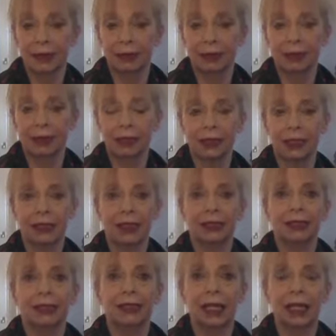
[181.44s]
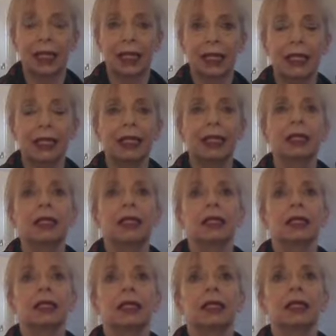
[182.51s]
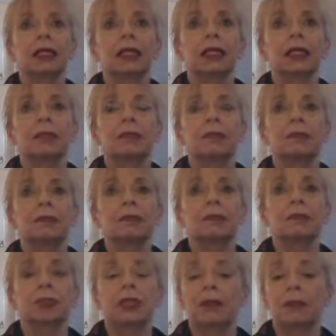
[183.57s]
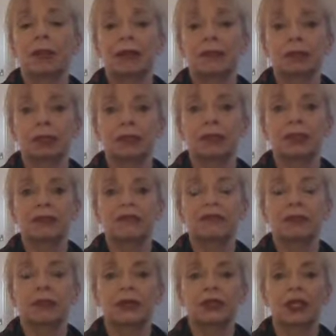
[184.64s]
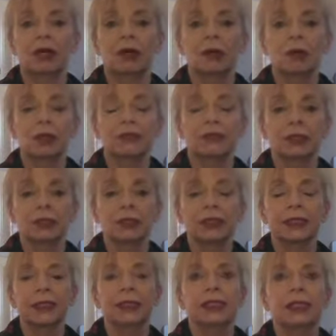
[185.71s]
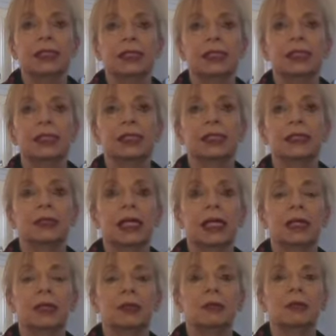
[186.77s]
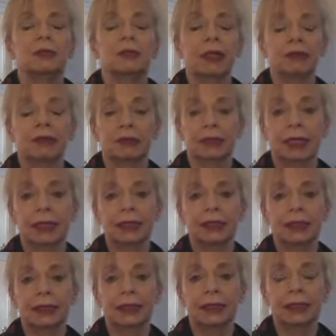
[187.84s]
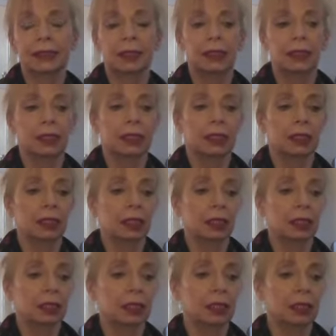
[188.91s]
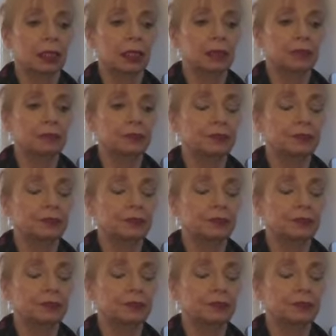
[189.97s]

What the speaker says: to be sunny today, but apparently we're in for another cold front, so I have to wait and see. I